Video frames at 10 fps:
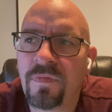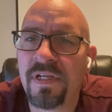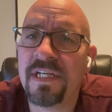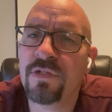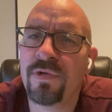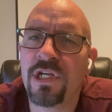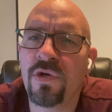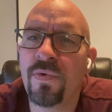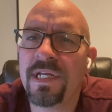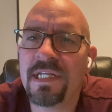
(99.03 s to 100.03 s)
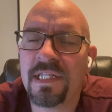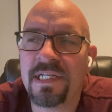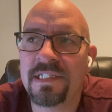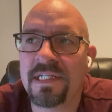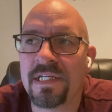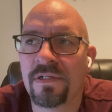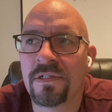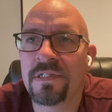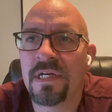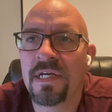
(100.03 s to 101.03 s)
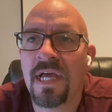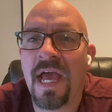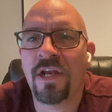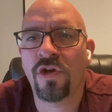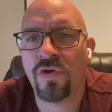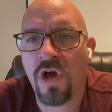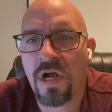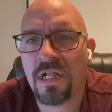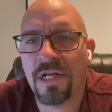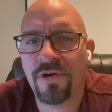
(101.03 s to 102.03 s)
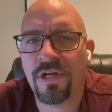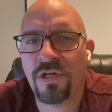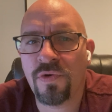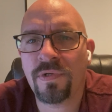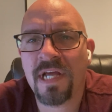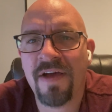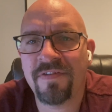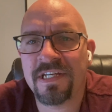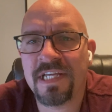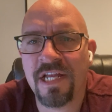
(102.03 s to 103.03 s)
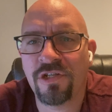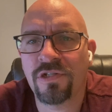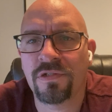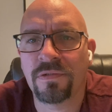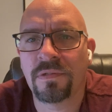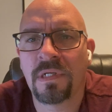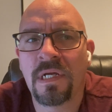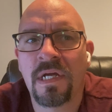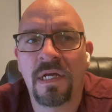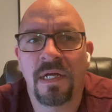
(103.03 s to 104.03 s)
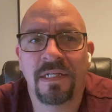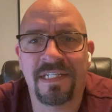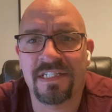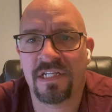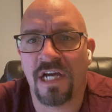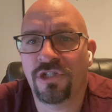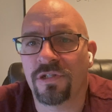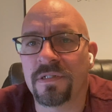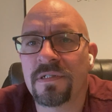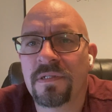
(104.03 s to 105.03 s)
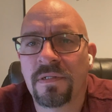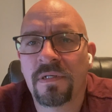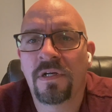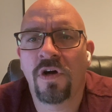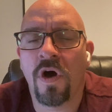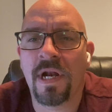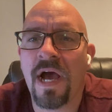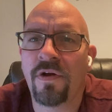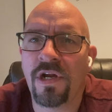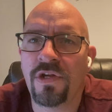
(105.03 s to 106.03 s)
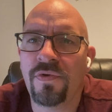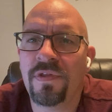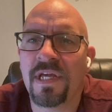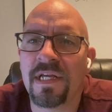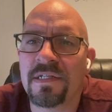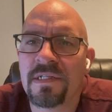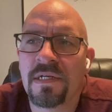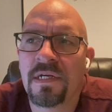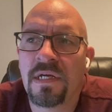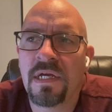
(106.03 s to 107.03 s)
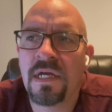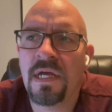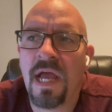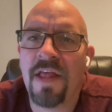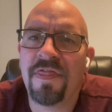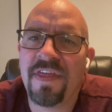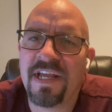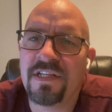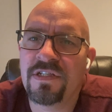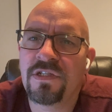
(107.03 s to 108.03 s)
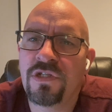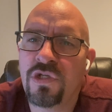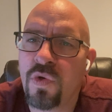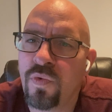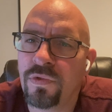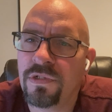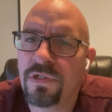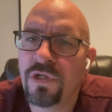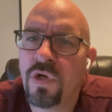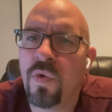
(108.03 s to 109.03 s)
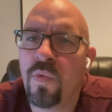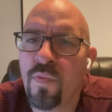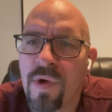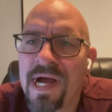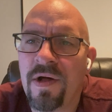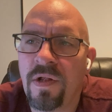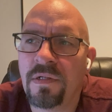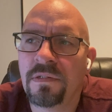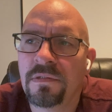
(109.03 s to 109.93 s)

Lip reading: Because when you go into these deals and you're not clear and you don't have intentional discussions on how to do things and things don't go well,